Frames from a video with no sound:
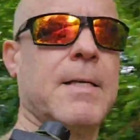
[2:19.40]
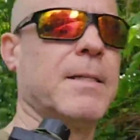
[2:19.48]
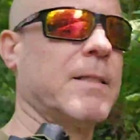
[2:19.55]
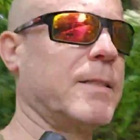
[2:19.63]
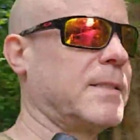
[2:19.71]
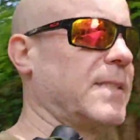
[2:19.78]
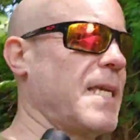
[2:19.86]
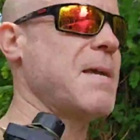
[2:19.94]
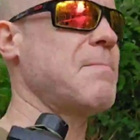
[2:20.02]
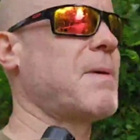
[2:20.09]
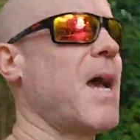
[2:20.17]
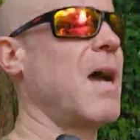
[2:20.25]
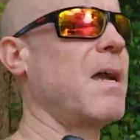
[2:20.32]
same
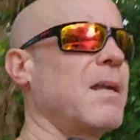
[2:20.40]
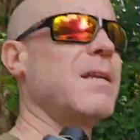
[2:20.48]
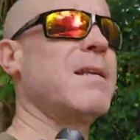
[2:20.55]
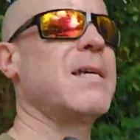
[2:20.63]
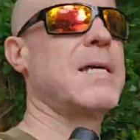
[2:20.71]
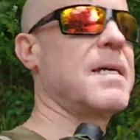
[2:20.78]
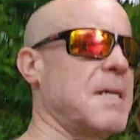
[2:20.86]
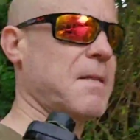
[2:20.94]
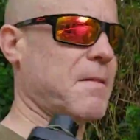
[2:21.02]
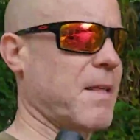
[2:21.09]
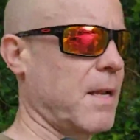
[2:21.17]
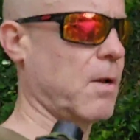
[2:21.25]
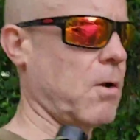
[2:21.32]
kind
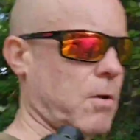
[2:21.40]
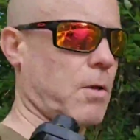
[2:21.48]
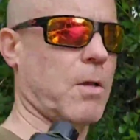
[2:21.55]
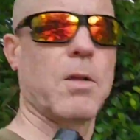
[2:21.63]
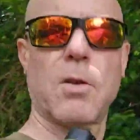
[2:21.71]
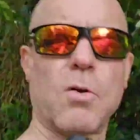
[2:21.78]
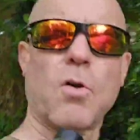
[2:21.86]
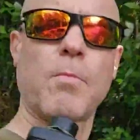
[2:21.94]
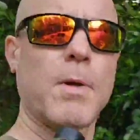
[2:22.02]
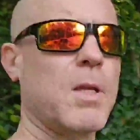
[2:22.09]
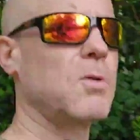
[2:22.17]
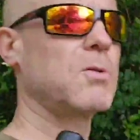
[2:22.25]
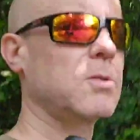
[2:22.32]
that I normally
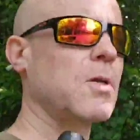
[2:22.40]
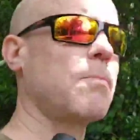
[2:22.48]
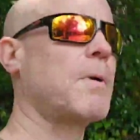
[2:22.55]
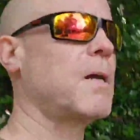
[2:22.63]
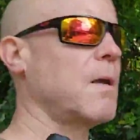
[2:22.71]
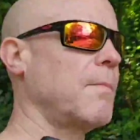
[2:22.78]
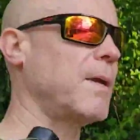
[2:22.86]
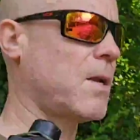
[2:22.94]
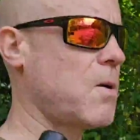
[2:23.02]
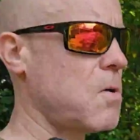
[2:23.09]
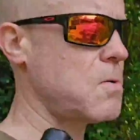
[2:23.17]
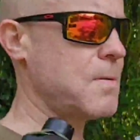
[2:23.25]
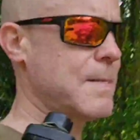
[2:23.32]
use on my
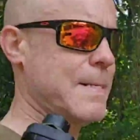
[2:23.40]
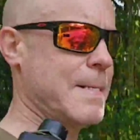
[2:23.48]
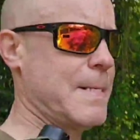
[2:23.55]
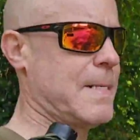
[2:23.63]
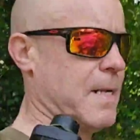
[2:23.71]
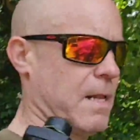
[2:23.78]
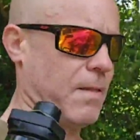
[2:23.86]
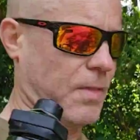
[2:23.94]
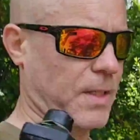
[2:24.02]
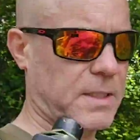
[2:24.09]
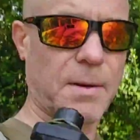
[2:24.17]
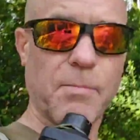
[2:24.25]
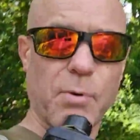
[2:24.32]
Camino.
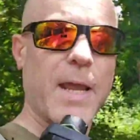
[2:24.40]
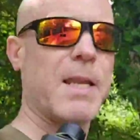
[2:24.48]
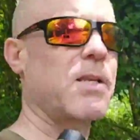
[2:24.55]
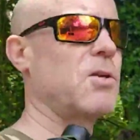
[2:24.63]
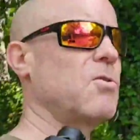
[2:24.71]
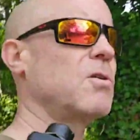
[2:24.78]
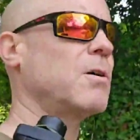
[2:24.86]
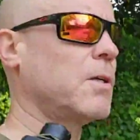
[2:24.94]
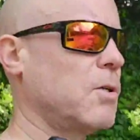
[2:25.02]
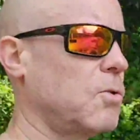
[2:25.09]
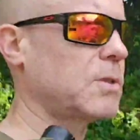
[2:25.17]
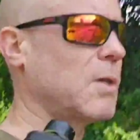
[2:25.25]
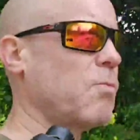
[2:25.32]
These are brand new,
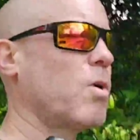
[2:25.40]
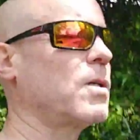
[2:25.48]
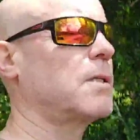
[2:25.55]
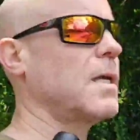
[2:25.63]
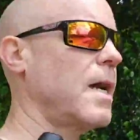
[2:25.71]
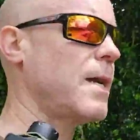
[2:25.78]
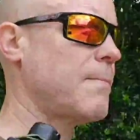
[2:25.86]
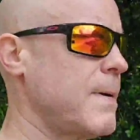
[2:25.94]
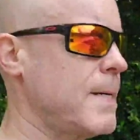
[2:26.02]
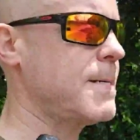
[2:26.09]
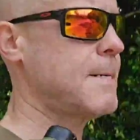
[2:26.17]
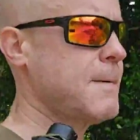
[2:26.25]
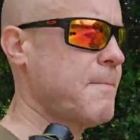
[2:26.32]
used them one time.
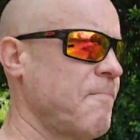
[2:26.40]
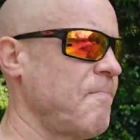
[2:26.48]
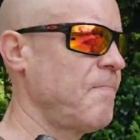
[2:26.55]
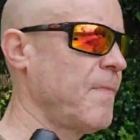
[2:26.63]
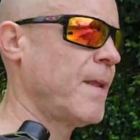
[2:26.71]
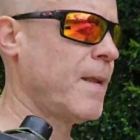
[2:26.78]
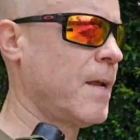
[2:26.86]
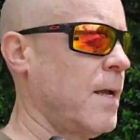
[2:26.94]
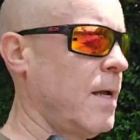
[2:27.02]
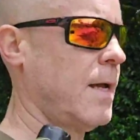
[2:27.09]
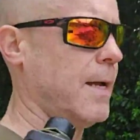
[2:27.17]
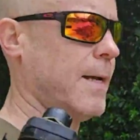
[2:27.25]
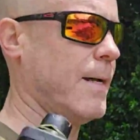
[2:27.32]

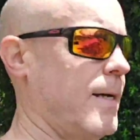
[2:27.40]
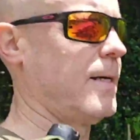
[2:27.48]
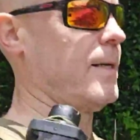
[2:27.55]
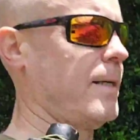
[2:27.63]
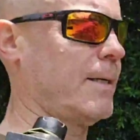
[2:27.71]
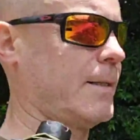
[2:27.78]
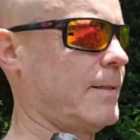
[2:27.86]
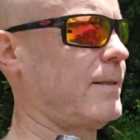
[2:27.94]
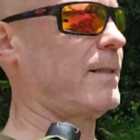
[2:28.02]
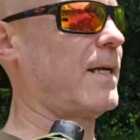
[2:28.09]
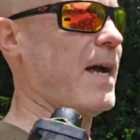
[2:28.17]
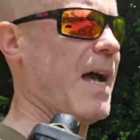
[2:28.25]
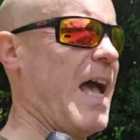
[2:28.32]

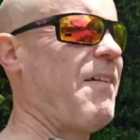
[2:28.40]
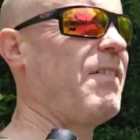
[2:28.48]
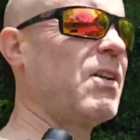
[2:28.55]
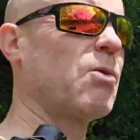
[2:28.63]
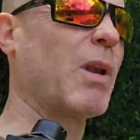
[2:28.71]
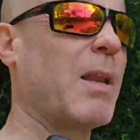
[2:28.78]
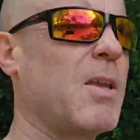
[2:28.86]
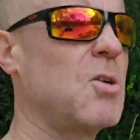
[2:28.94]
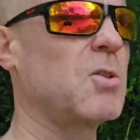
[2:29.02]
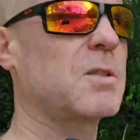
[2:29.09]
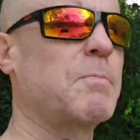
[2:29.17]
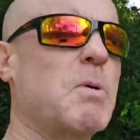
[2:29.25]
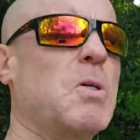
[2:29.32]
I haven't really
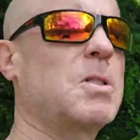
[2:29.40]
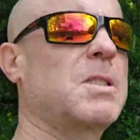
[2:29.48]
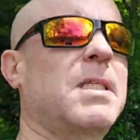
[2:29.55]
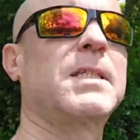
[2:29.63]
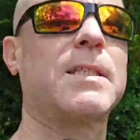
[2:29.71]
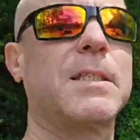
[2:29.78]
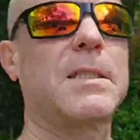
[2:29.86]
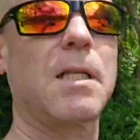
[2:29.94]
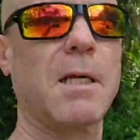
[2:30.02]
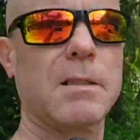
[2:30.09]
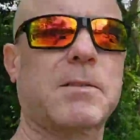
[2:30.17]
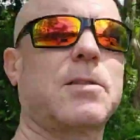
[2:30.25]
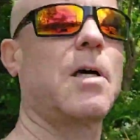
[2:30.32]
used boots since
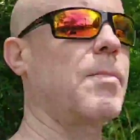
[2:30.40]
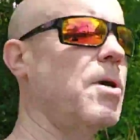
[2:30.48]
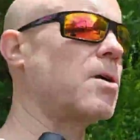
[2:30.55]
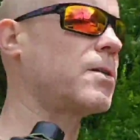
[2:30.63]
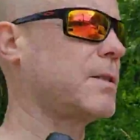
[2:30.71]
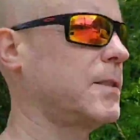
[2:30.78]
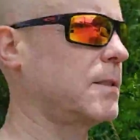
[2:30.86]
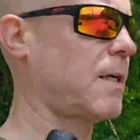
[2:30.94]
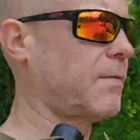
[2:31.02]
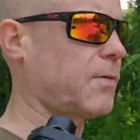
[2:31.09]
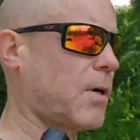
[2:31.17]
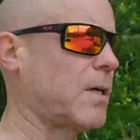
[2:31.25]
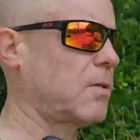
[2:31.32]
last summer, since I've
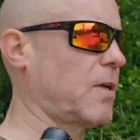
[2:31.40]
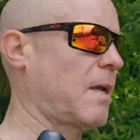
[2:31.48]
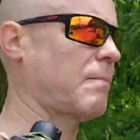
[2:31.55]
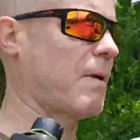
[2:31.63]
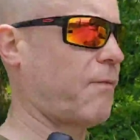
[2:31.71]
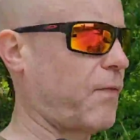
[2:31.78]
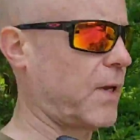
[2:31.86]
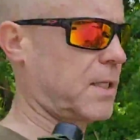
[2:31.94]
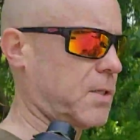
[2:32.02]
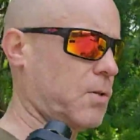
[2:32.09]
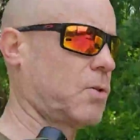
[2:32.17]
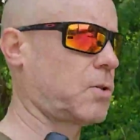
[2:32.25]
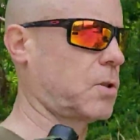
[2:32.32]
tried to get my feet
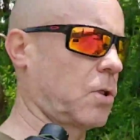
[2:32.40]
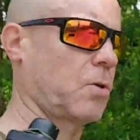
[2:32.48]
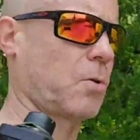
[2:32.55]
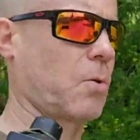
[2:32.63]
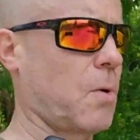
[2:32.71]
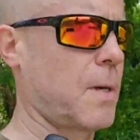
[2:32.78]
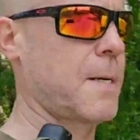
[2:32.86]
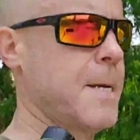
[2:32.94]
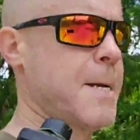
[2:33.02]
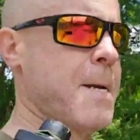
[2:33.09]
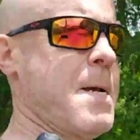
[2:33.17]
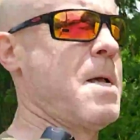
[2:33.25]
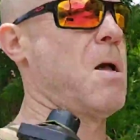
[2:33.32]
used to
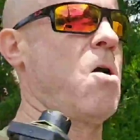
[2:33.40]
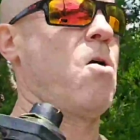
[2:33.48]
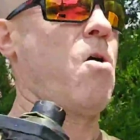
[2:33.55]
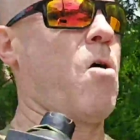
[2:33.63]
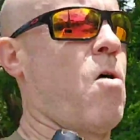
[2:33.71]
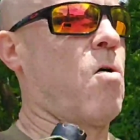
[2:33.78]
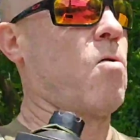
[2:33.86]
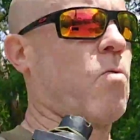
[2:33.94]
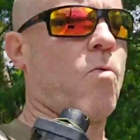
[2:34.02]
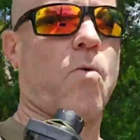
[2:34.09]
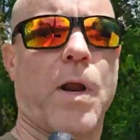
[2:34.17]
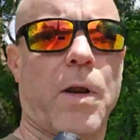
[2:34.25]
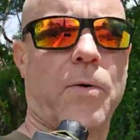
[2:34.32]

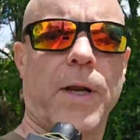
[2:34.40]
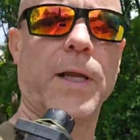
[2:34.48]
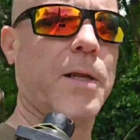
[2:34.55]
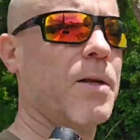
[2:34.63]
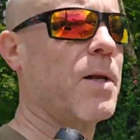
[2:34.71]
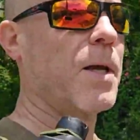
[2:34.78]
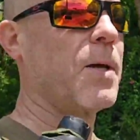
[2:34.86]
wearing